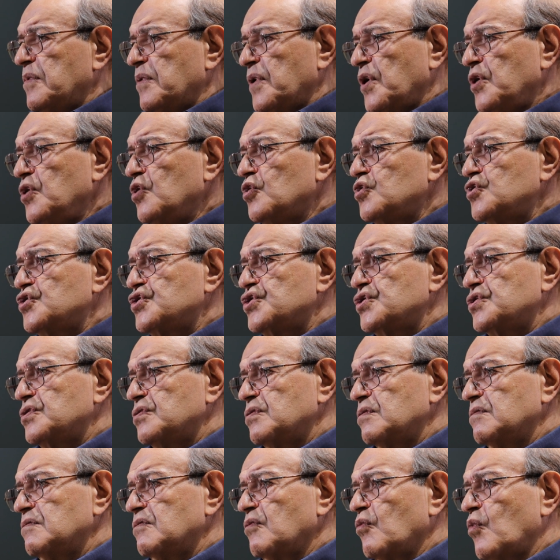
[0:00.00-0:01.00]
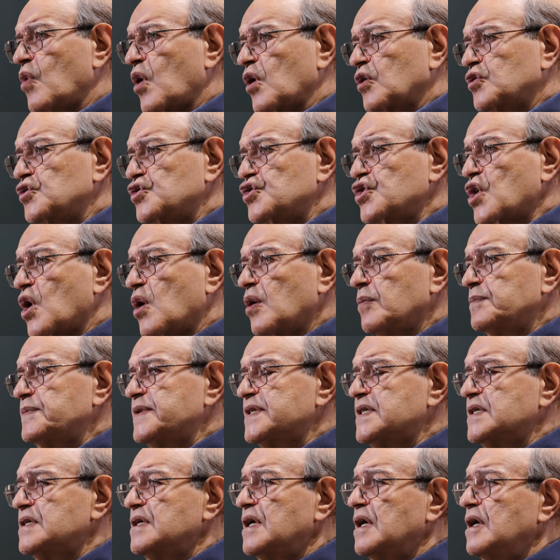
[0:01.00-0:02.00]
Huge
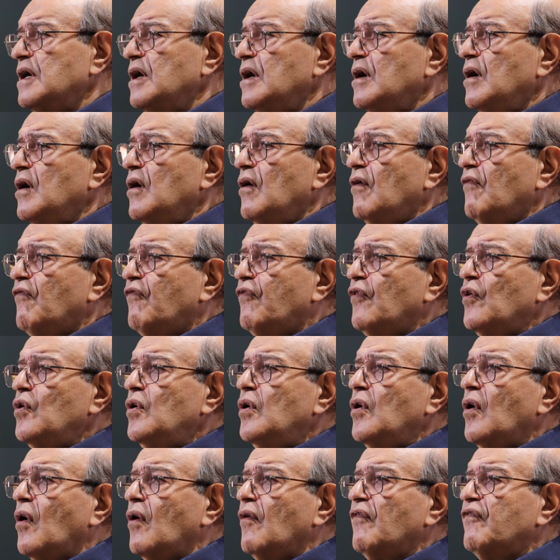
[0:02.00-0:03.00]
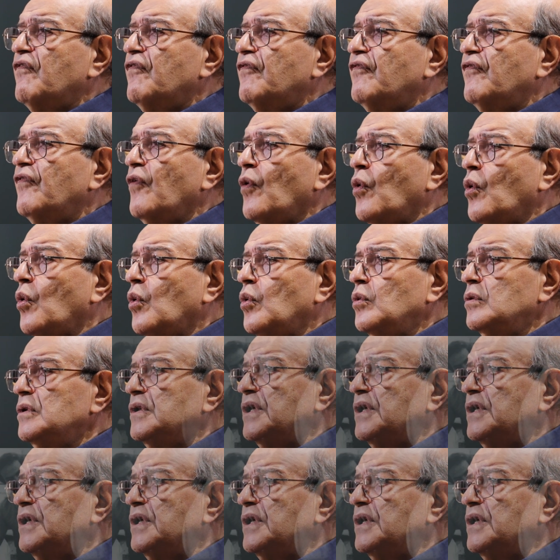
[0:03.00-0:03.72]
workshops full of all